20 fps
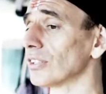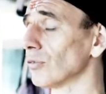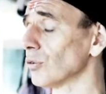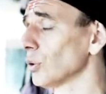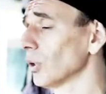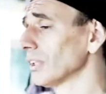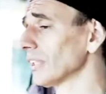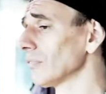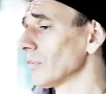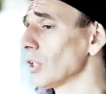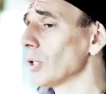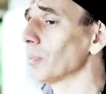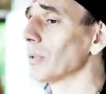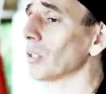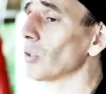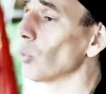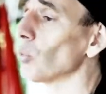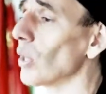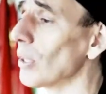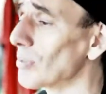If you are
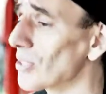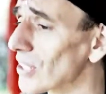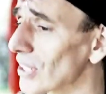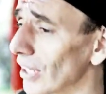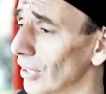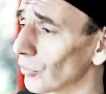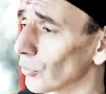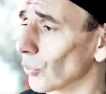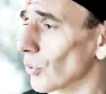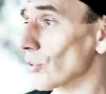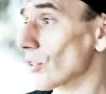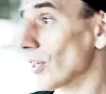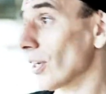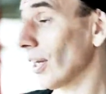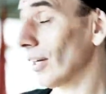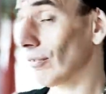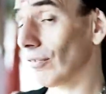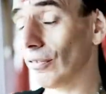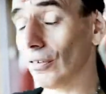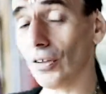developing a website, for instance, I
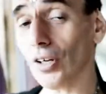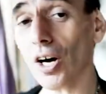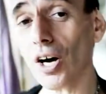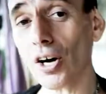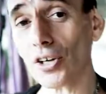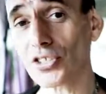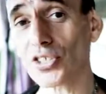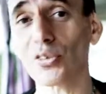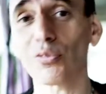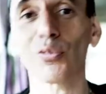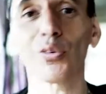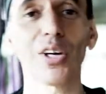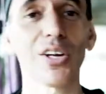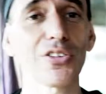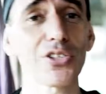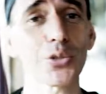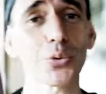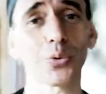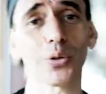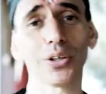have lots of
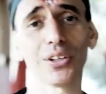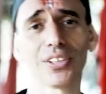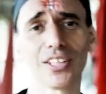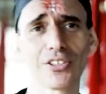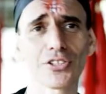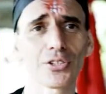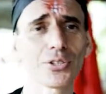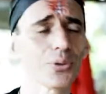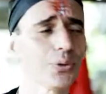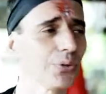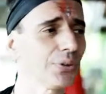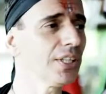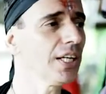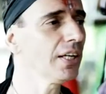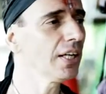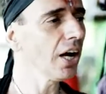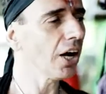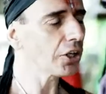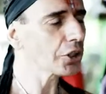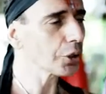friends who are in that zone,
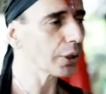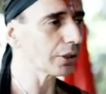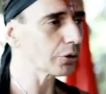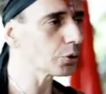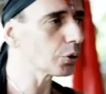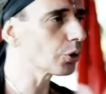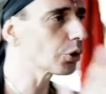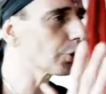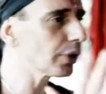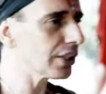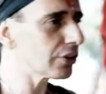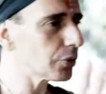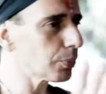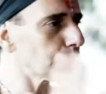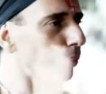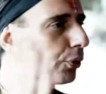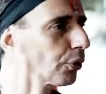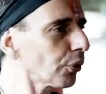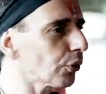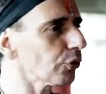are trying to create the
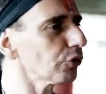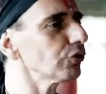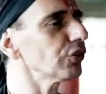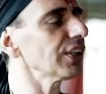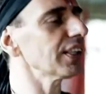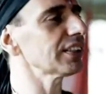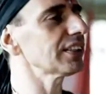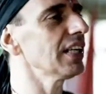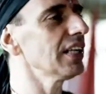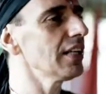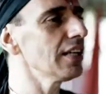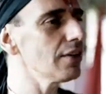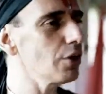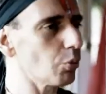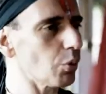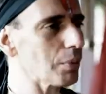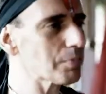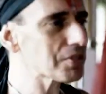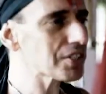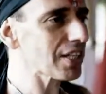perfect
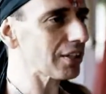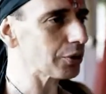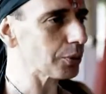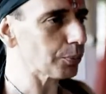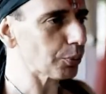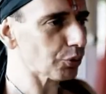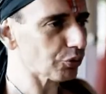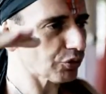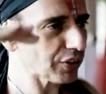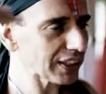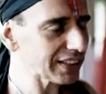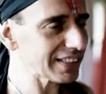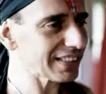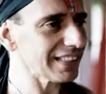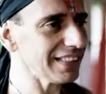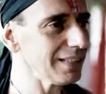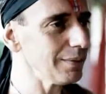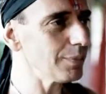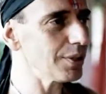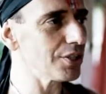website, the
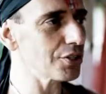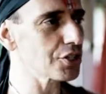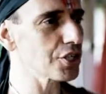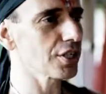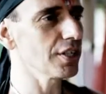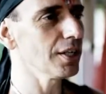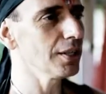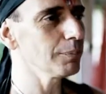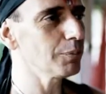perfect image.